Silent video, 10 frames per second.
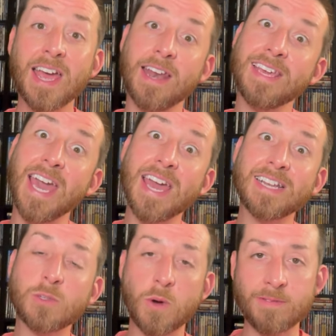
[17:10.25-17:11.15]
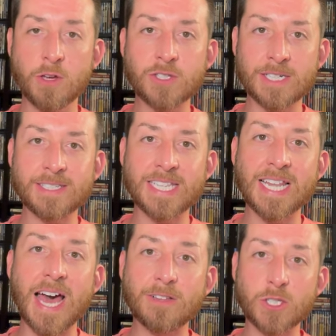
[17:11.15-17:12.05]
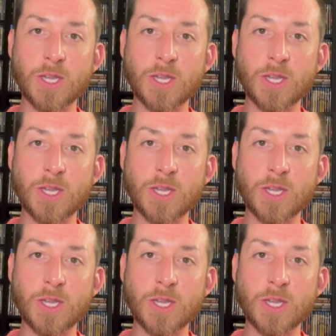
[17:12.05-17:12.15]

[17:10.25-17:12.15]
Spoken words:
And again, it's one of those that'll sell out.